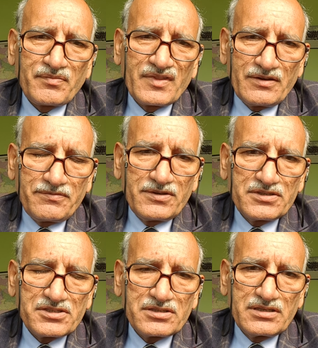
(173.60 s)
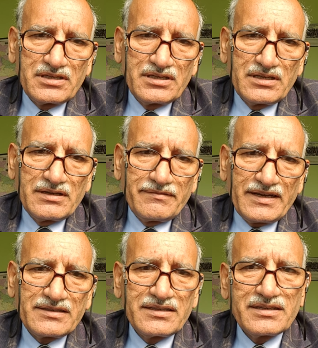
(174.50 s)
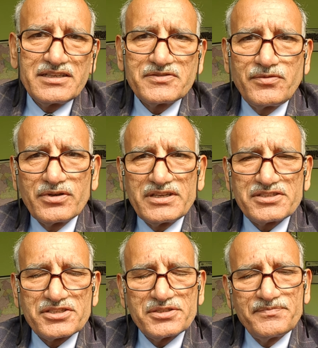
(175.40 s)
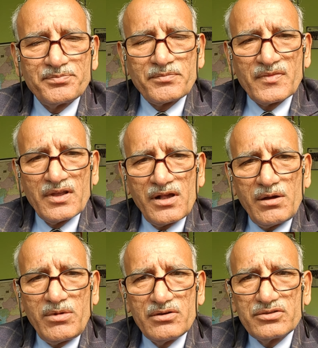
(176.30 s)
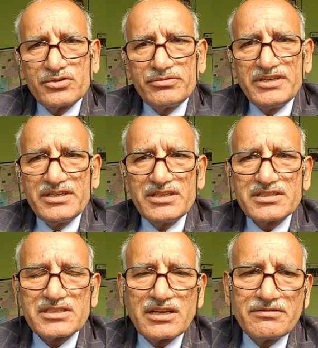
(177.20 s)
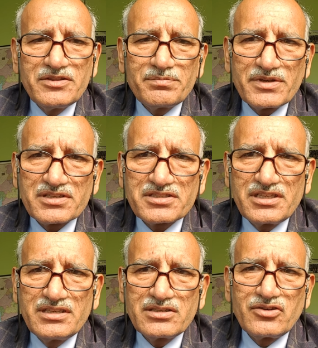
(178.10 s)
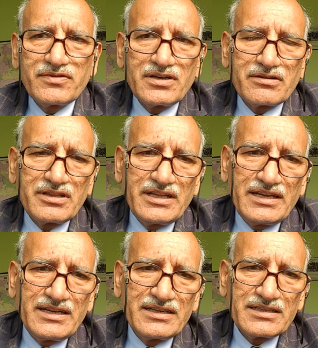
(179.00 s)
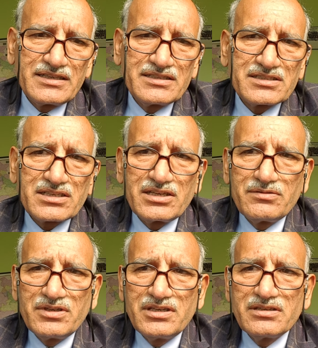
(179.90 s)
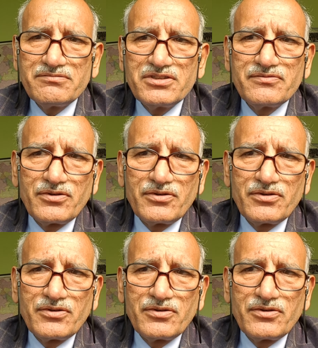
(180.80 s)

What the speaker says: The first factor is forest. About 27% of our land is covered with